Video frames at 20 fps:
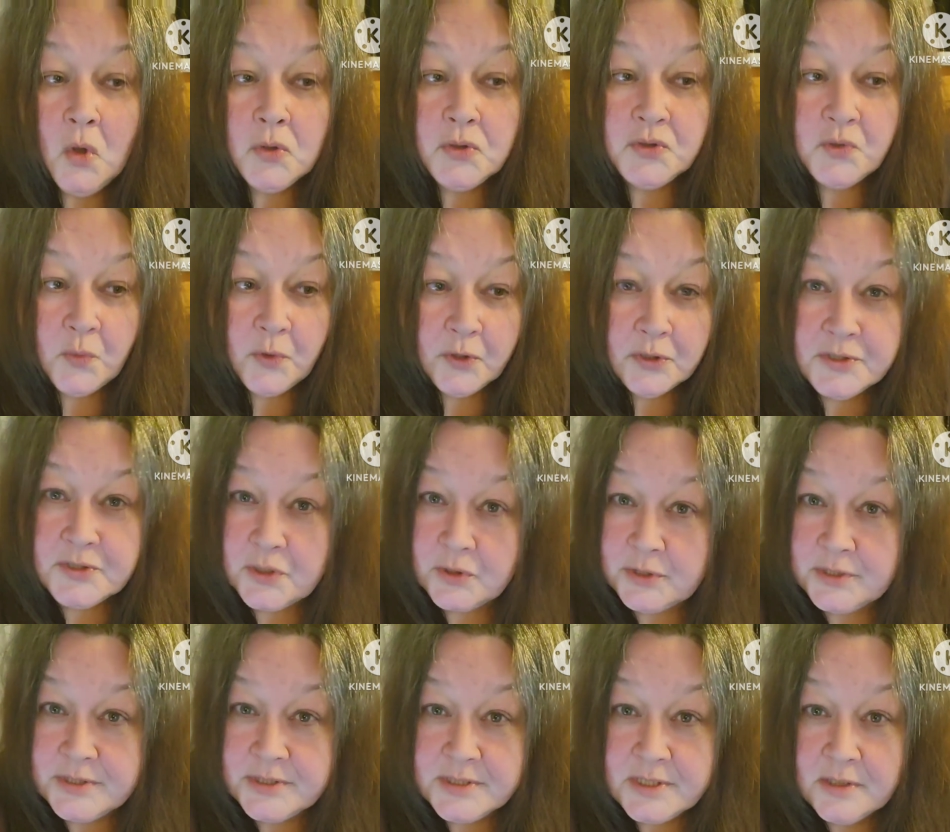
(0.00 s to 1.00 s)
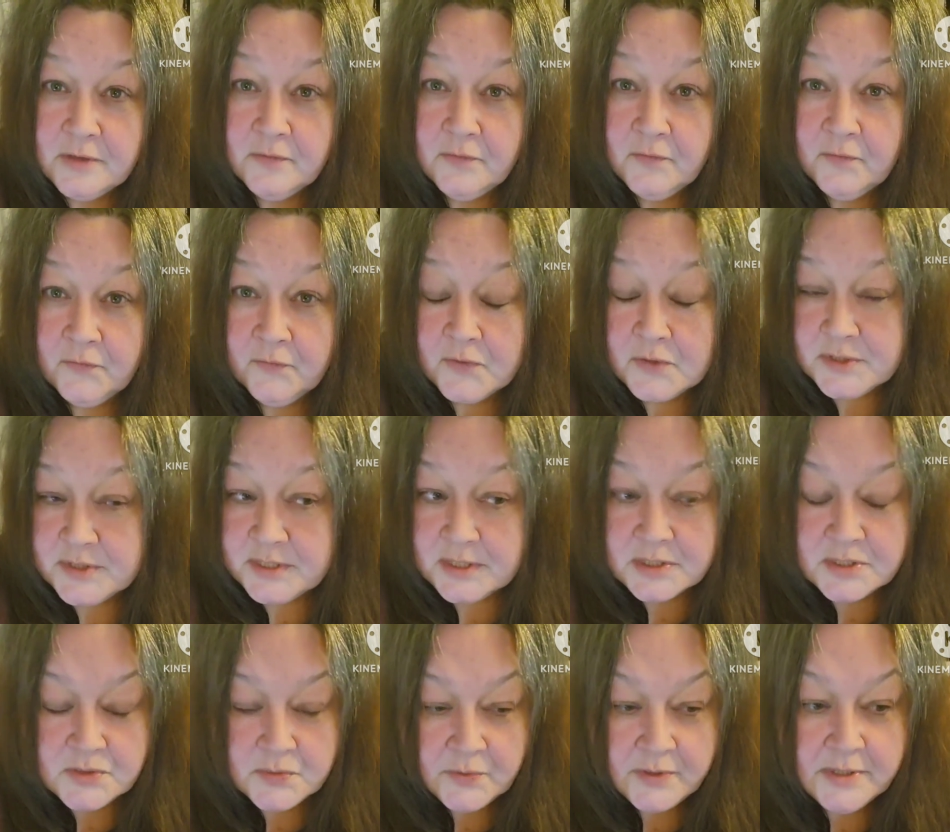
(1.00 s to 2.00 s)
to where it's going to sit for
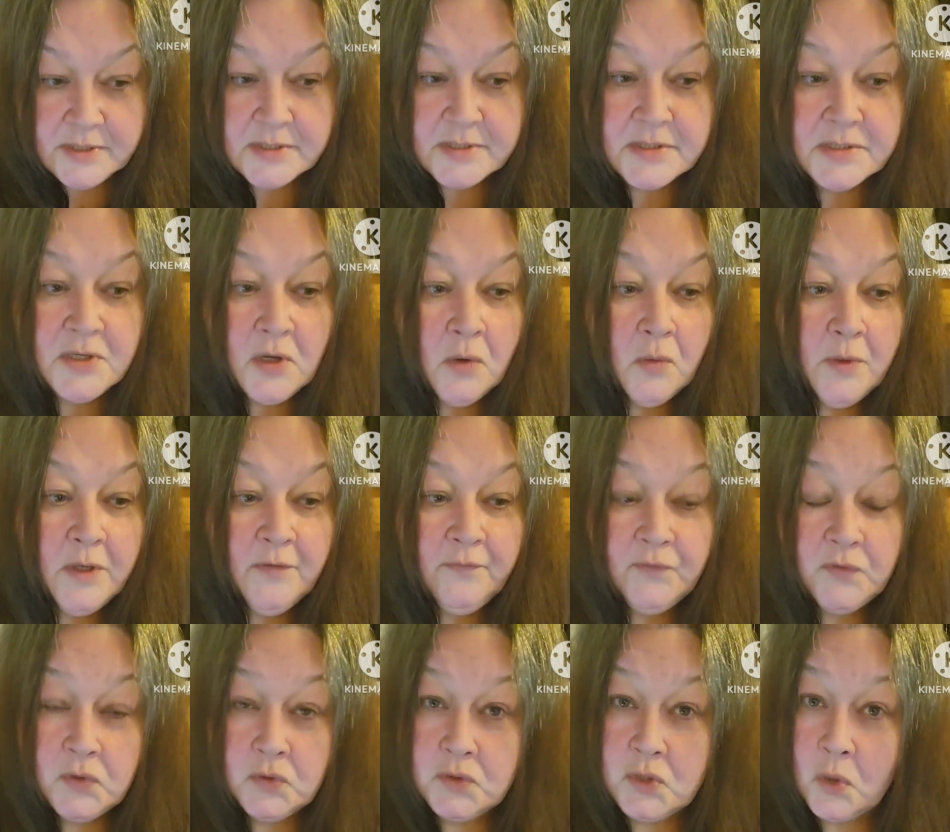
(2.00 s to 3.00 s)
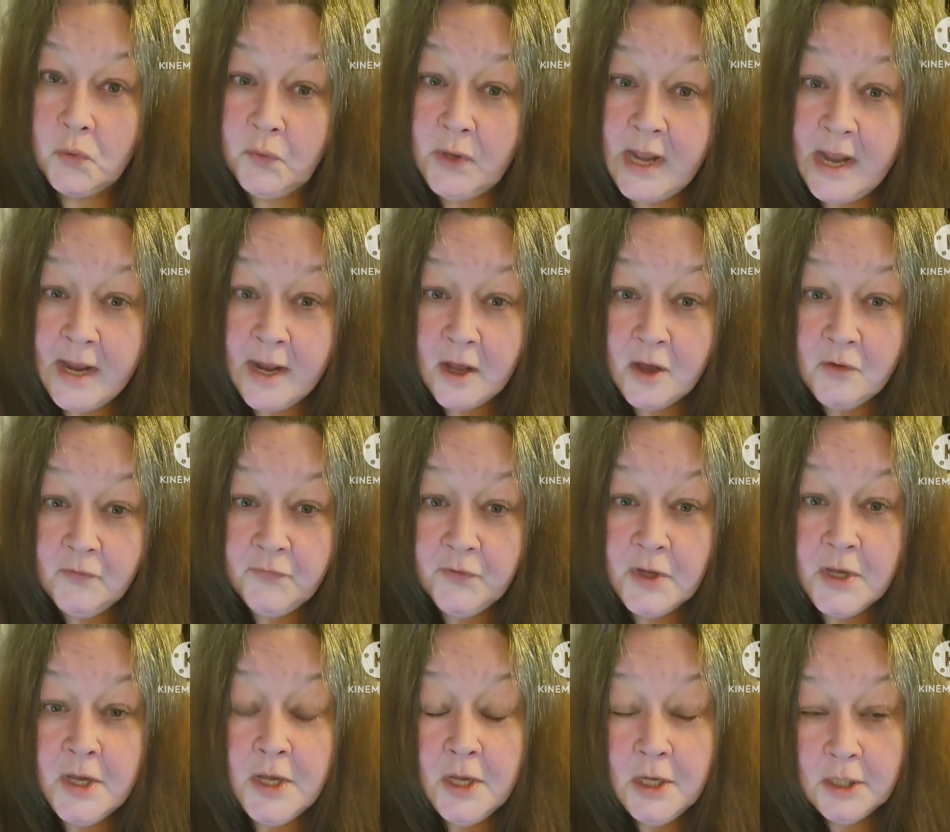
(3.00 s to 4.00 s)
6 weeks. So if you don't have
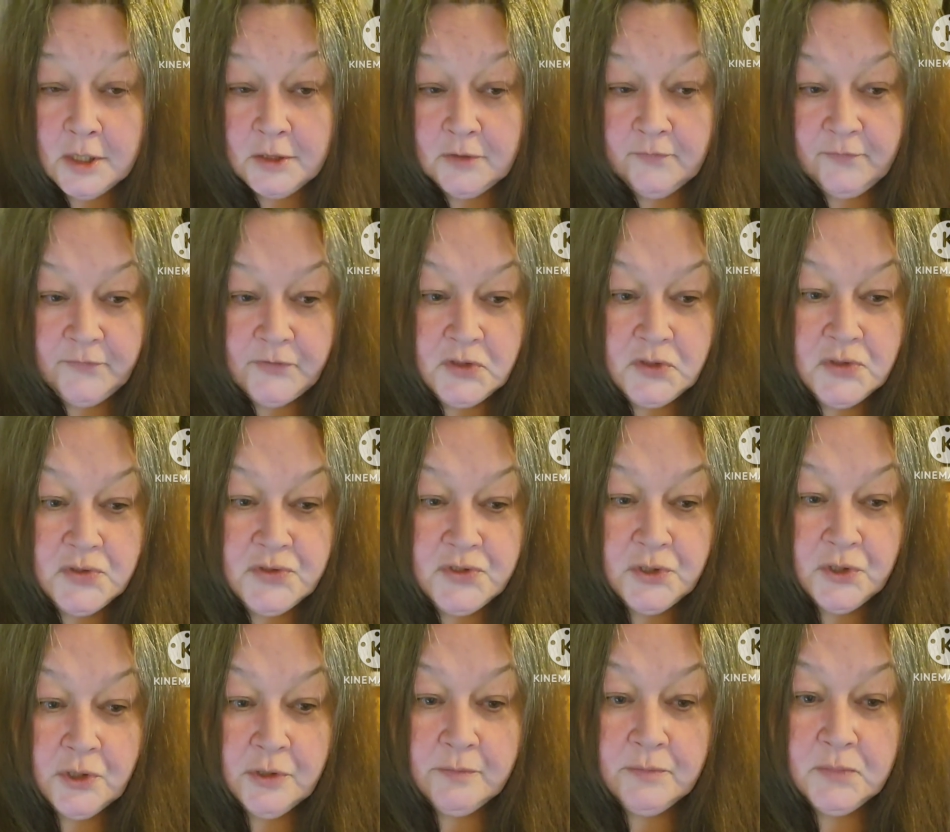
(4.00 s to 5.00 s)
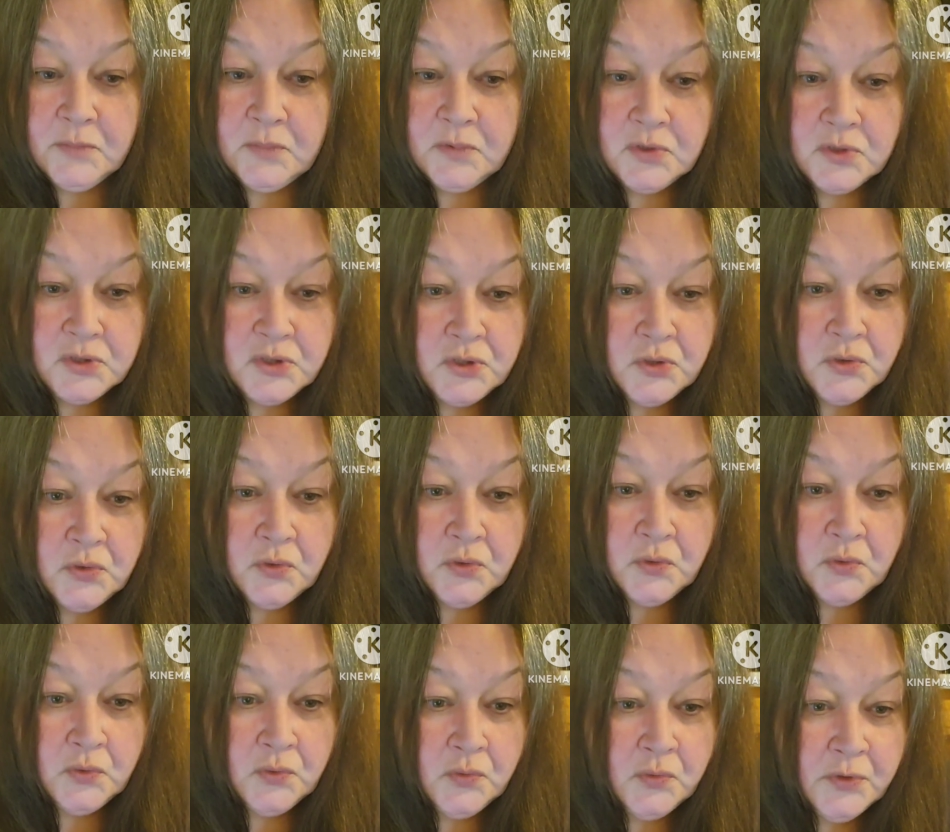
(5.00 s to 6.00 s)
an infusium
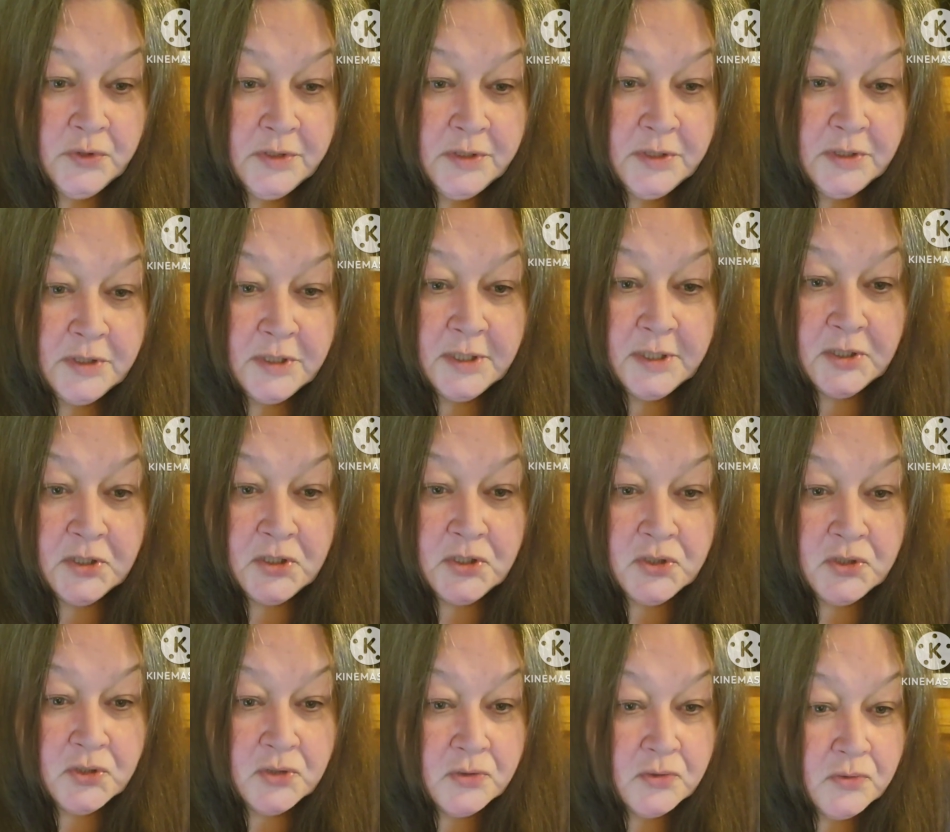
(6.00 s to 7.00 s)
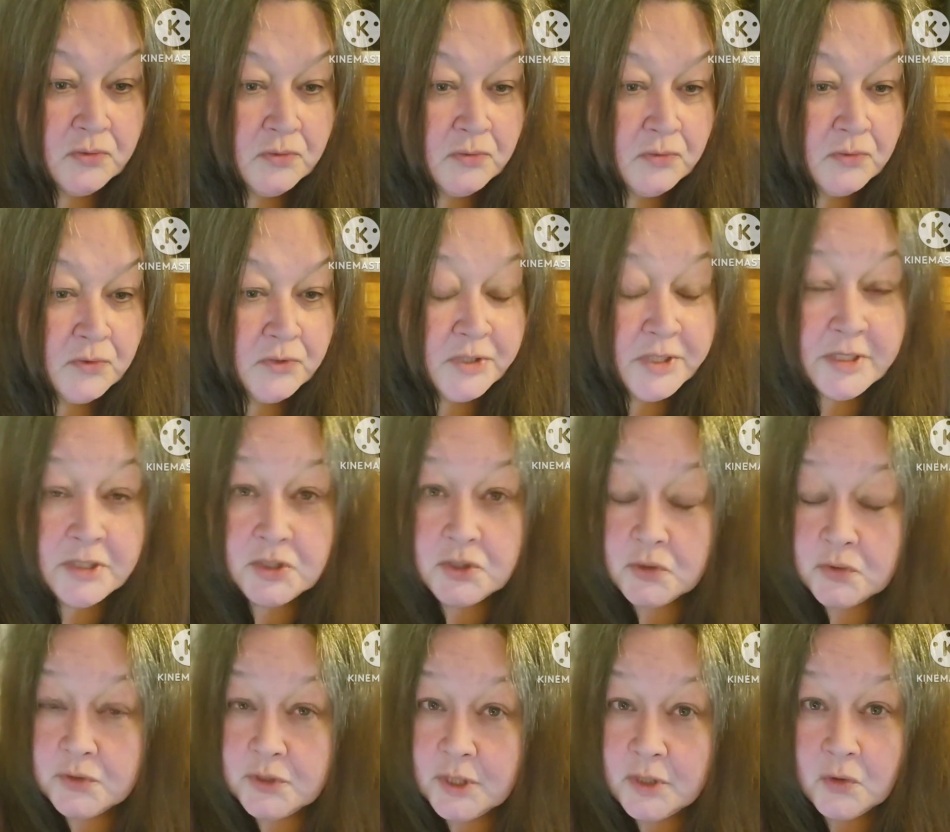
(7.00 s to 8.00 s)
to get a
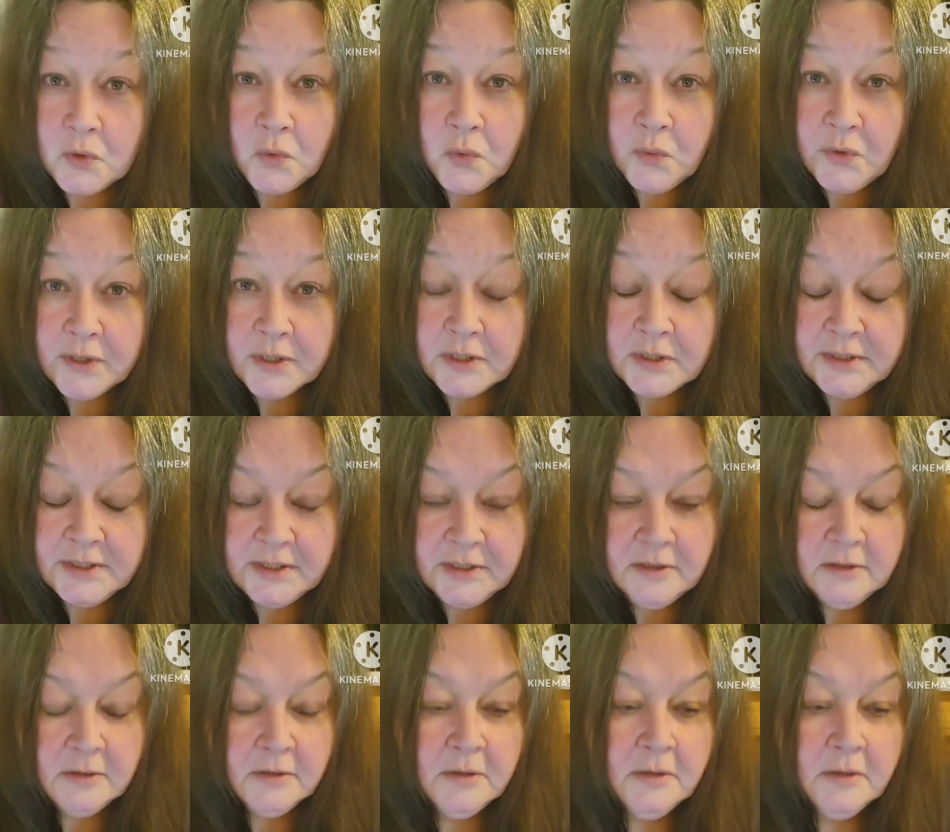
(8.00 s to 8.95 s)
tincture done quickly,